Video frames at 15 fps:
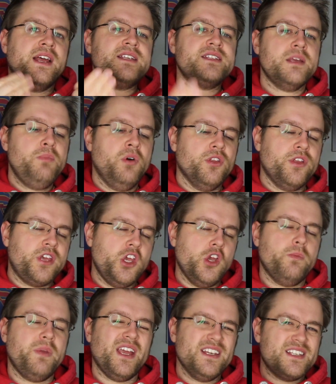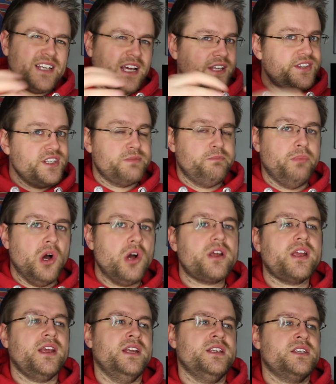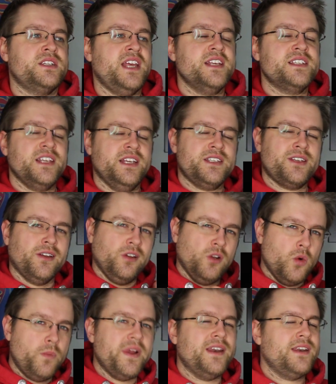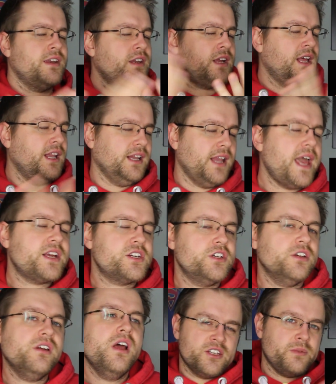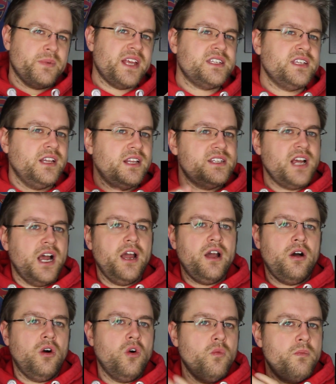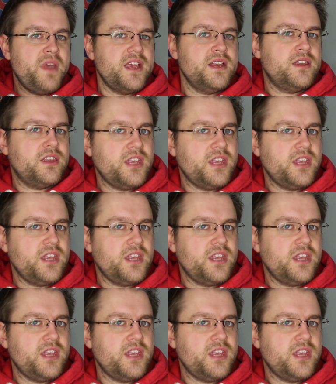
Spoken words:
And as they put the cube inside this book, it says it's the Lupin collection. So I'm guessing the entire whole main